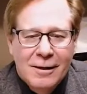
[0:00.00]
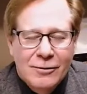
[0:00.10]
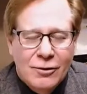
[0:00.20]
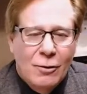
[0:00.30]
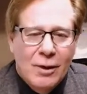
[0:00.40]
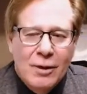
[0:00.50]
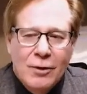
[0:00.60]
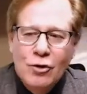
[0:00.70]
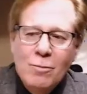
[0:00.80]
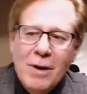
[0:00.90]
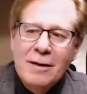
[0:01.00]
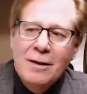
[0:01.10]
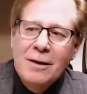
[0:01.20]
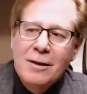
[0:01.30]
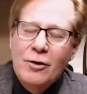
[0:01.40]
So you might
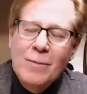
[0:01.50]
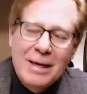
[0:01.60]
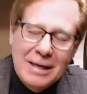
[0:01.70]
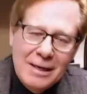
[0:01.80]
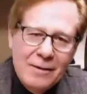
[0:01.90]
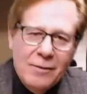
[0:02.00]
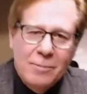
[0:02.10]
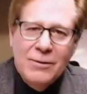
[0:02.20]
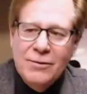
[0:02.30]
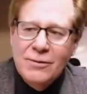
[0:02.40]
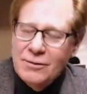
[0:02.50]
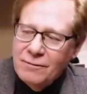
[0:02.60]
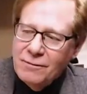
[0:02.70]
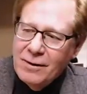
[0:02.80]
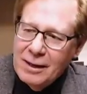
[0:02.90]
get into the business
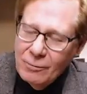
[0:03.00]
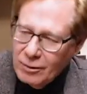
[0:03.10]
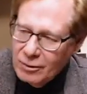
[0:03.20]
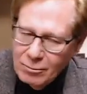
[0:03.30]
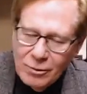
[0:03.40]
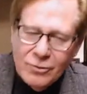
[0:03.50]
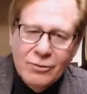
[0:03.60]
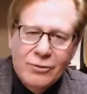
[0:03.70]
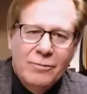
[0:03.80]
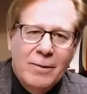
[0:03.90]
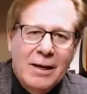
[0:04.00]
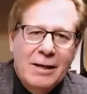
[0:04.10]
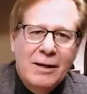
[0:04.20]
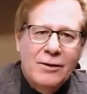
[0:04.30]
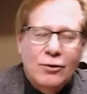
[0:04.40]
and find, well, commercial is my
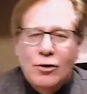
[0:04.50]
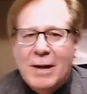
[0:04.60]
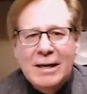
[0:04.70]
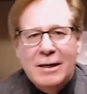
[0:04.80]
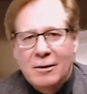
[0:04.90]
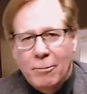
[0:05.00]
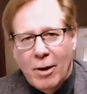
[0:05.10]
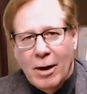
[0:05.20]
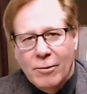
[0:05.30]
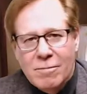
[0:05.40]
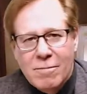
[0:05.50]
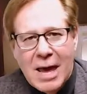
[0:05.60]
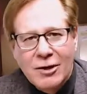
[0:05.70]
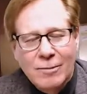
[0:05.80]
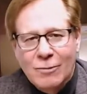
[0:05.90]
niche, or you might get into property
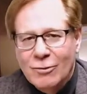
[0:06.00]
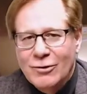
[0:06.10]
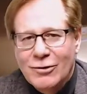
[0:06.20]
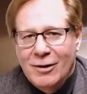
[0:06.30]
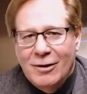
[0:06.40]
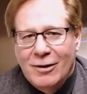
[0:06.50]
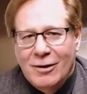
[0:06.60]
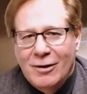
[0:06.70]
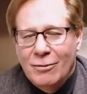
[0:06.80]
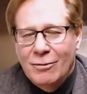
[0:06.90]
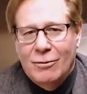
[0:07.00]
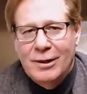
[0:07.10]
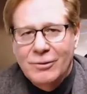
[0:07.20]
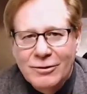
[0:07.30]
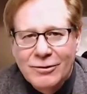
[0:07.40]
management, which is another whole
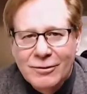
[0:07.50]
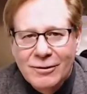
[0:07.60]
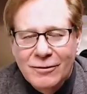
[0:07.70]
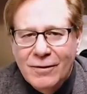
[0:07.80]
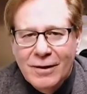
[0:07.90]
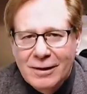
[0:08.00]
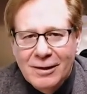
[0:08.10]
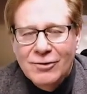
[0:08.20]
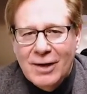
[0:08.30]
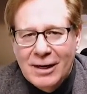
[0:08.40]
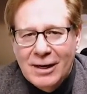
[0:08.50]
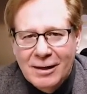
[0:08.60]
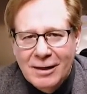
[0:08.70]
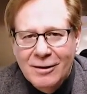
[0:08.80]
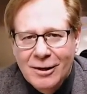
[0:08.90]
niche, which is fun and
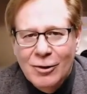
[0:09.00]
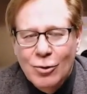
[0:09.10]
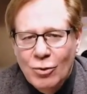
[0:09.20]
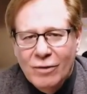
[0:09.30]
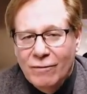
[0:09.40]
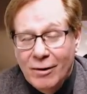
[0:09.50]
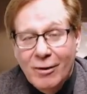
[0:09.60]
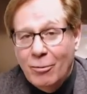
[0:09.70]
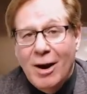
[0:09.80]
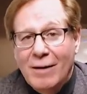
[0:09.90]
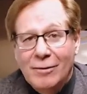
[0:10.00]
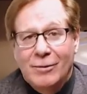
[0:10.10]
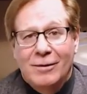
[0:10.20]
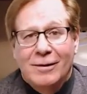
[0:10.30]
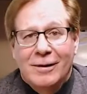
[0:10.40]
exciting and cool and very
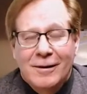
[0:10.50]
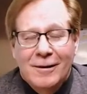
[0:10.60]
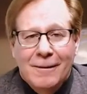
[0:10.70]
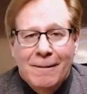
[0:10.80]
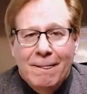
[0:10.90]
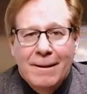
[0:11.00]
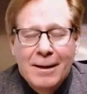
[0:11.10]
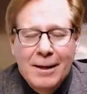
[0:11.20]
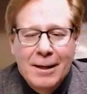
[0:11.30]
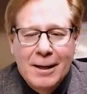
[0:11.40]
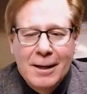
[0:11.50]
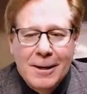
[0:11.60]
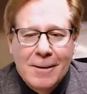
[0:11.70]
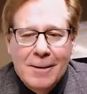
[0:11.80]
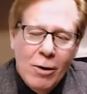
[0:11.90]
profitable.
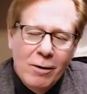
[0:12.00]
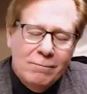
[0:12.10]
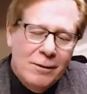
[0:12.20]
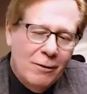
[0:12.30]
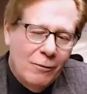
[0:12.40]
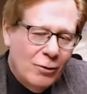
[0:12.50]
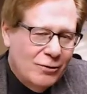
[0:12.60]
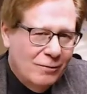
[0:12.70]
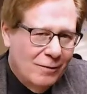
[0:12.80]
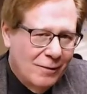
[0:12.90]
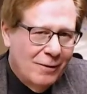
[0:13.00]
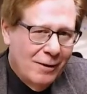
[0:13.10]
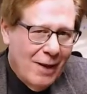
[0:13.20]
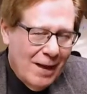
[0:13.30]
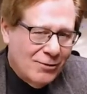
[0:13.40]
Or, you know, which,
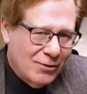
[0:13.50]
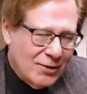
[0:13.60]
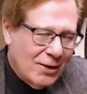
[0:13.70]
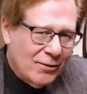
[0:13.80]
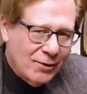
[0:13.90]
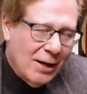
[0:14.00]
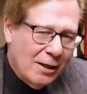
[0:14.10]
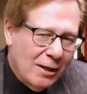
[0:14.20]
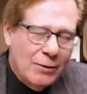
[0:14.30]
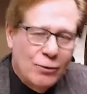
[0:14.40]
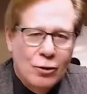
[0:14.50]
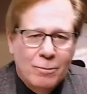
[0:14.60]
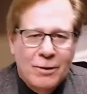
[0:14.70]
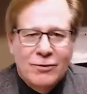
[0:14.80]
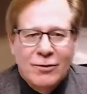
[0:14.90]
you know, has a sales element
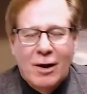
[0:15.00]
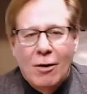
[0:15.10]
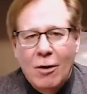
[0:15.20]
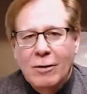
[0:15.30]
to it, but it's not